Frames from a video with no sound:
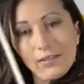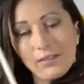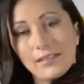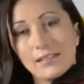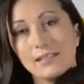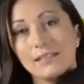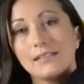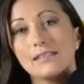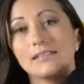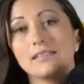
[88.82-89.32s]

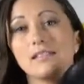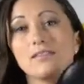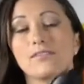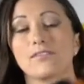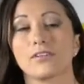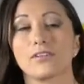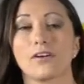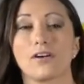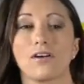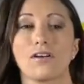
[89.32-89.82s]
This is
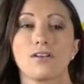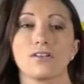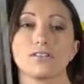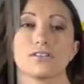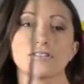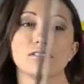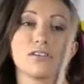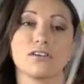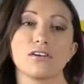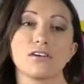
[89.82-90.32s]

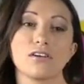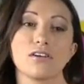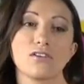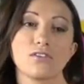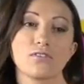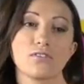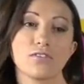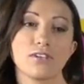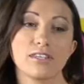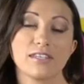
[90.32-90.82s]
difficult
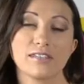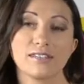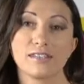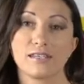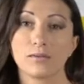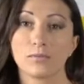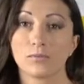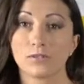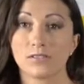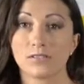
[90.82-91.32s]
for the
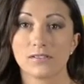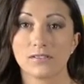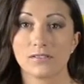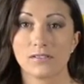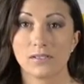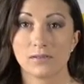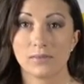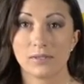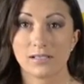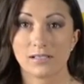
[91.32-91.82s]
same
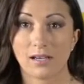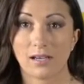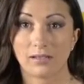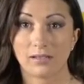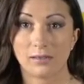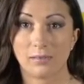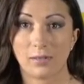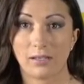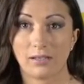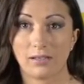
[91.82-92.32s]
reasons that we
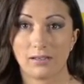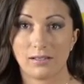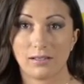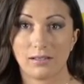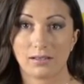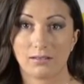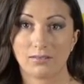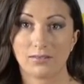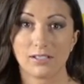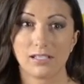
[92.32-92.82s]
talked about in the
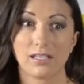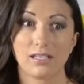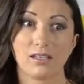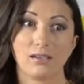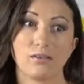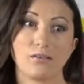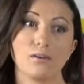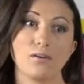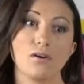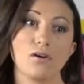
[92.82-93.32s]
other
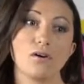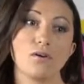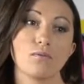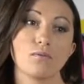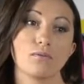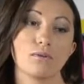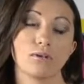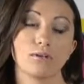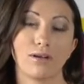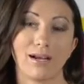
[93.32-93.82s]
video.
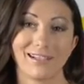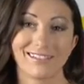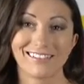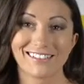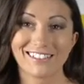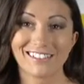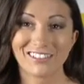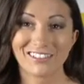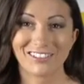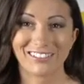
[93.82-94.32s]
We're
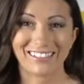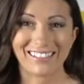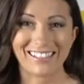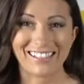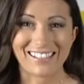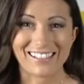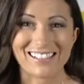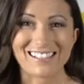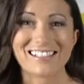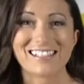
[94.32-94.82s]
crossing
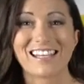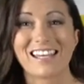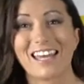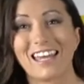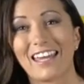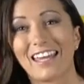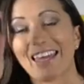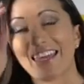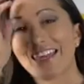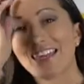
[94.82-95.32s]
strings
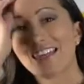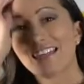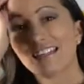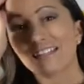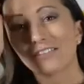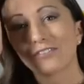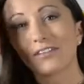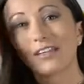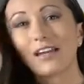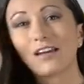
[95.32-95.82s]

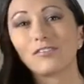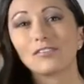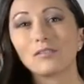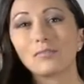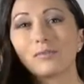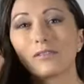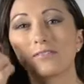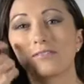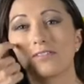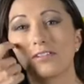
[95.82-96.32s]
and we have
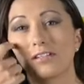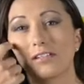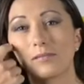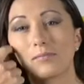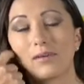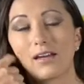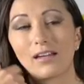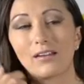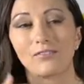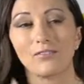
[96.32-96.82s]
to be very
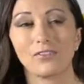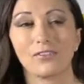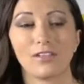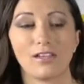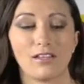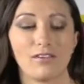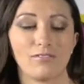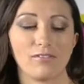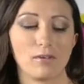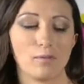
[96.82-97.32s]
mindful
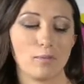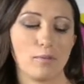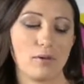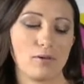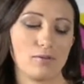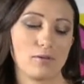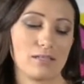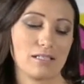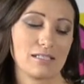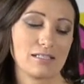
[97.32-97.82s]
of our
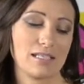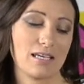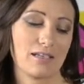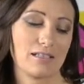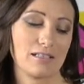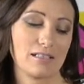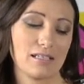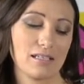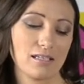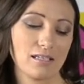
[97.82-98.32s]
bowing
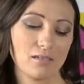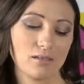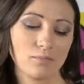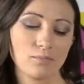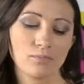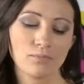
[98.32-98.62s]
technique.